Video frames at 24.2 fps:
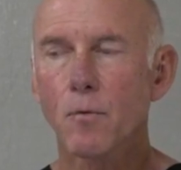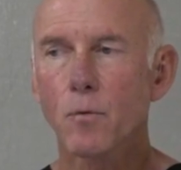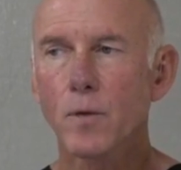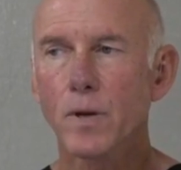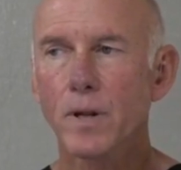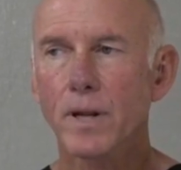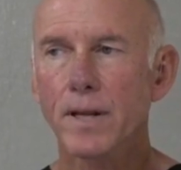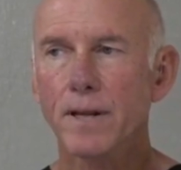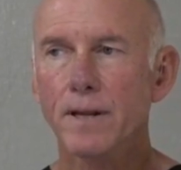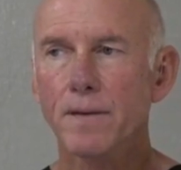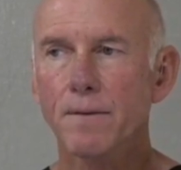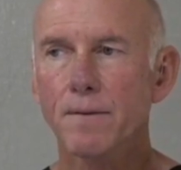are
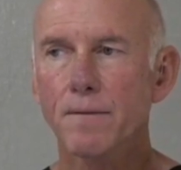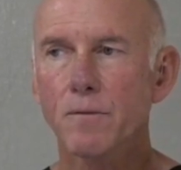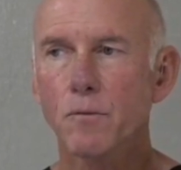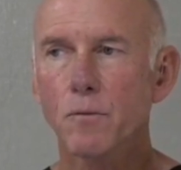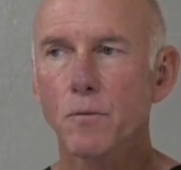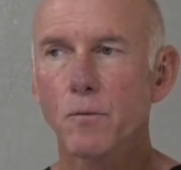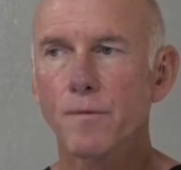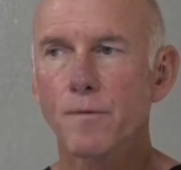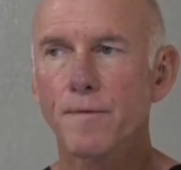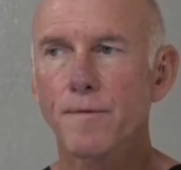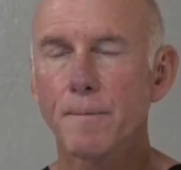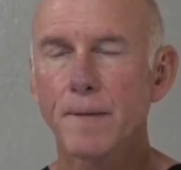really
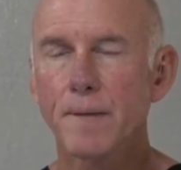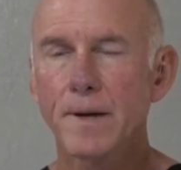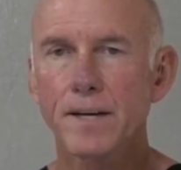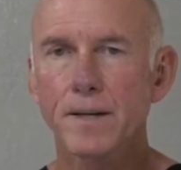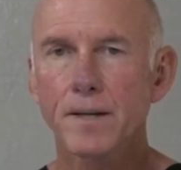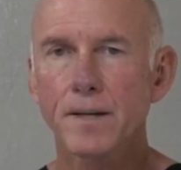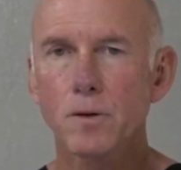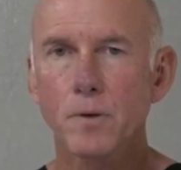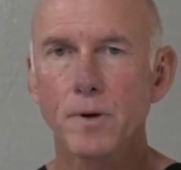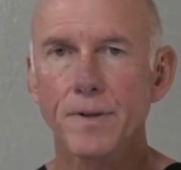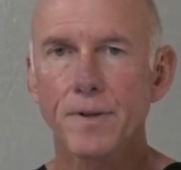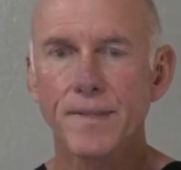
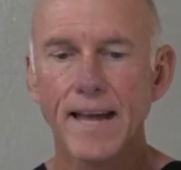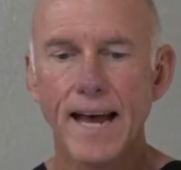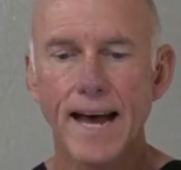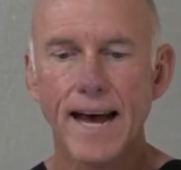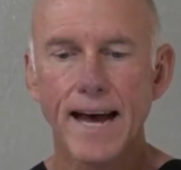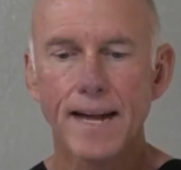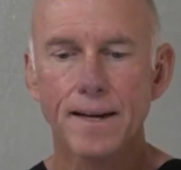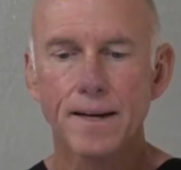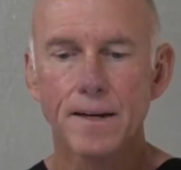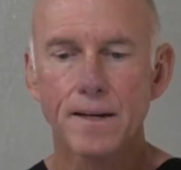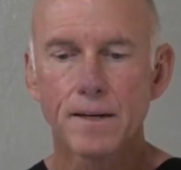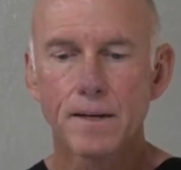familiar with
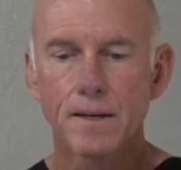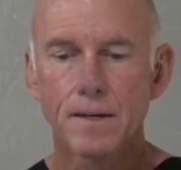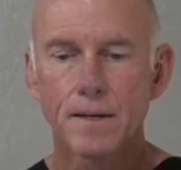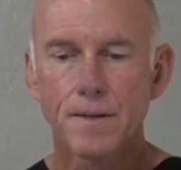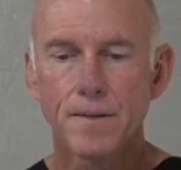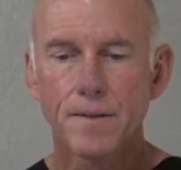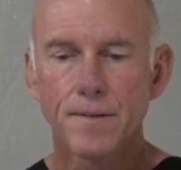that,